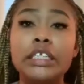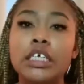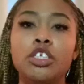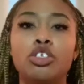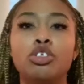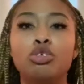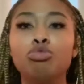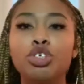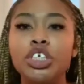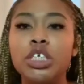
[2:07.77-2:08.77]

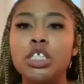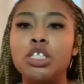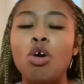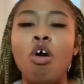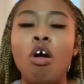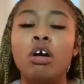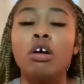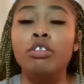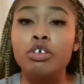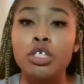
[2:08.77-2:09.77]
institutions, or
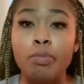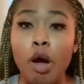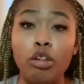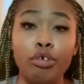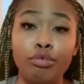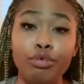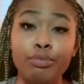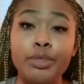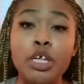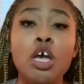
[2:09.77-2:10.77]
other smaller groups.